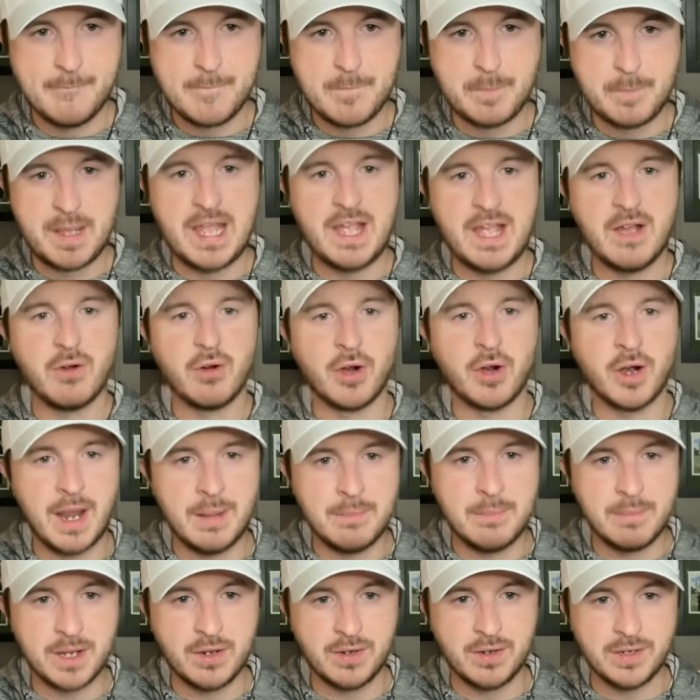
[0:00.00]
Baylor
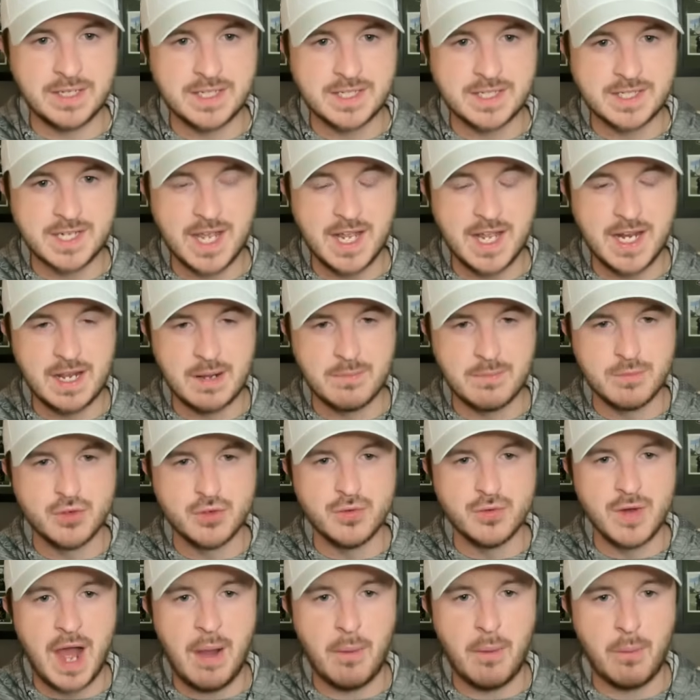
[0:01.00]
and McLane Stadium
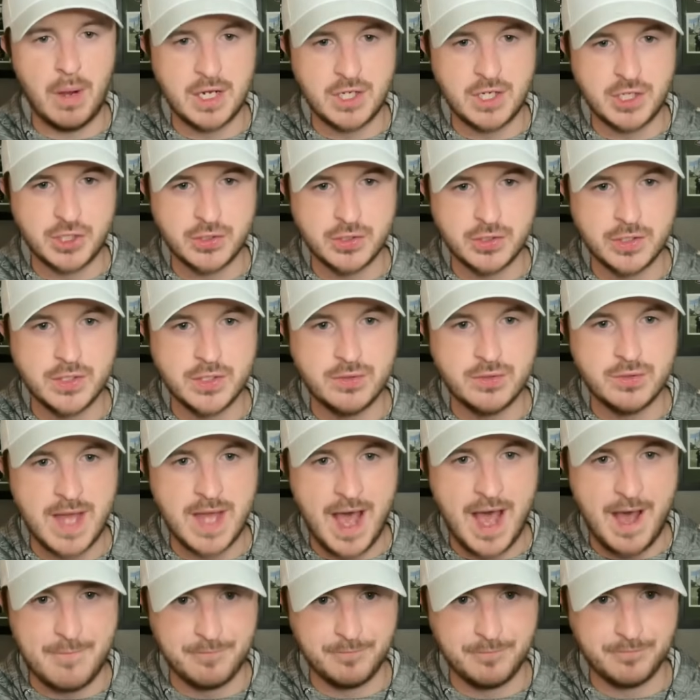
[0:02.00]
do not want you to do
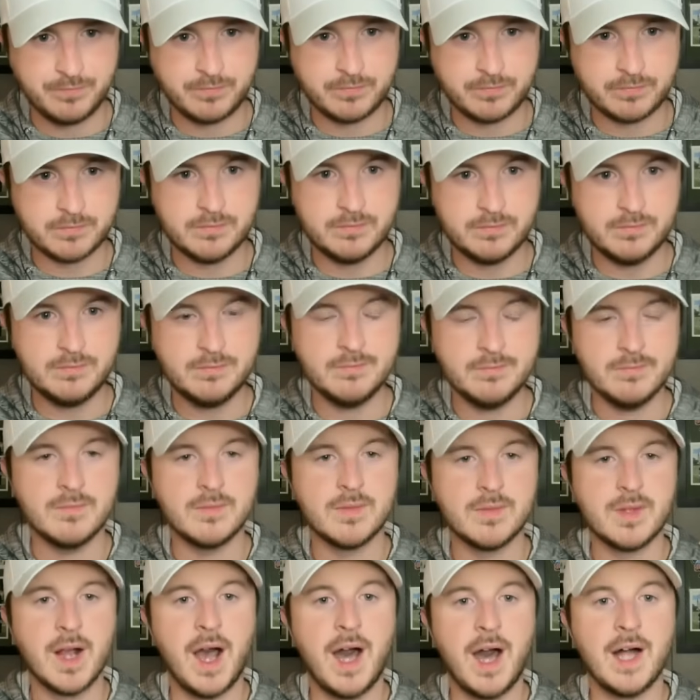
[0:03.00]
that
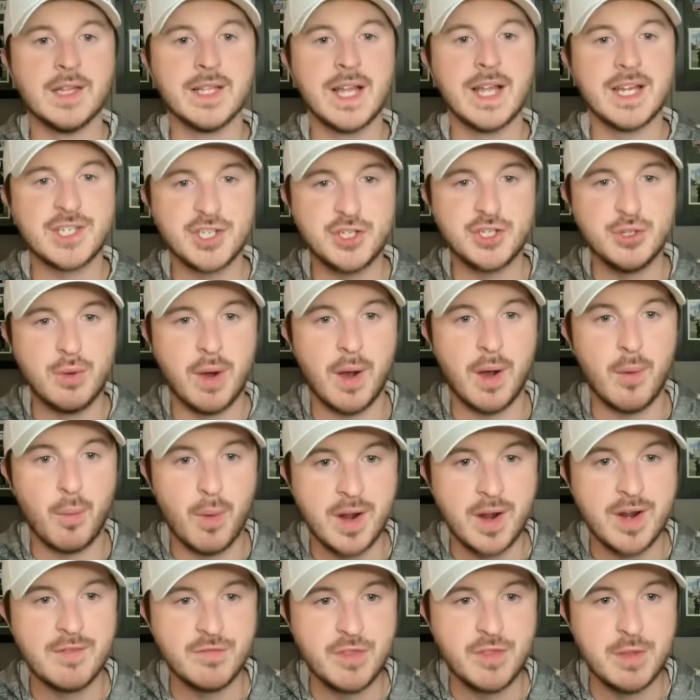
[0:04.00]
unless you are
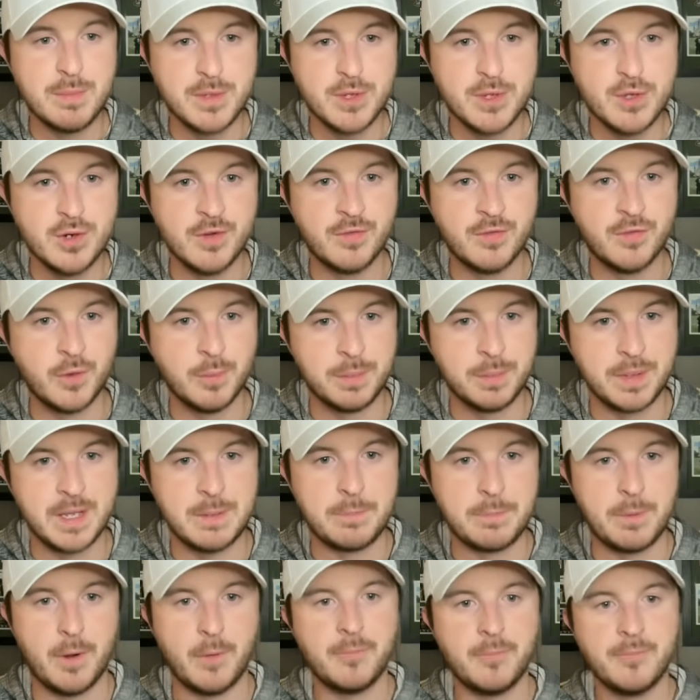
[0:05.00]
one of the beautiful
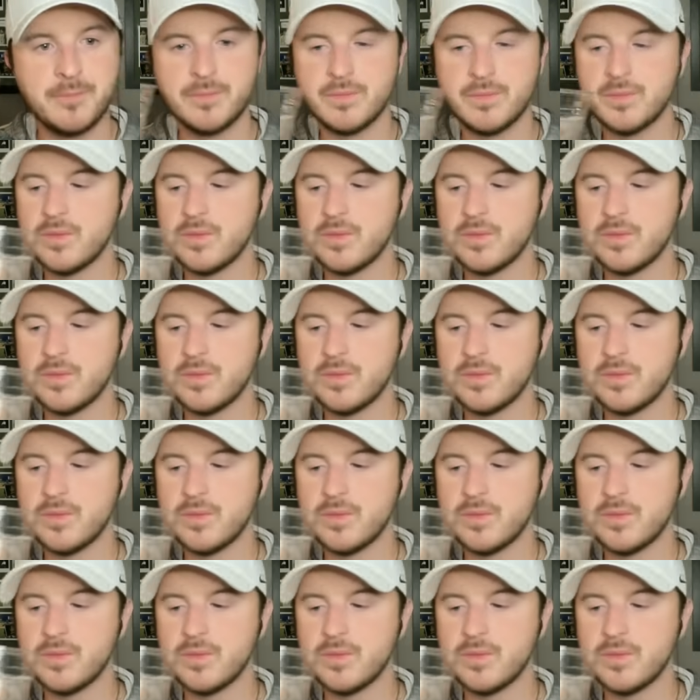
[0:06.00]
people.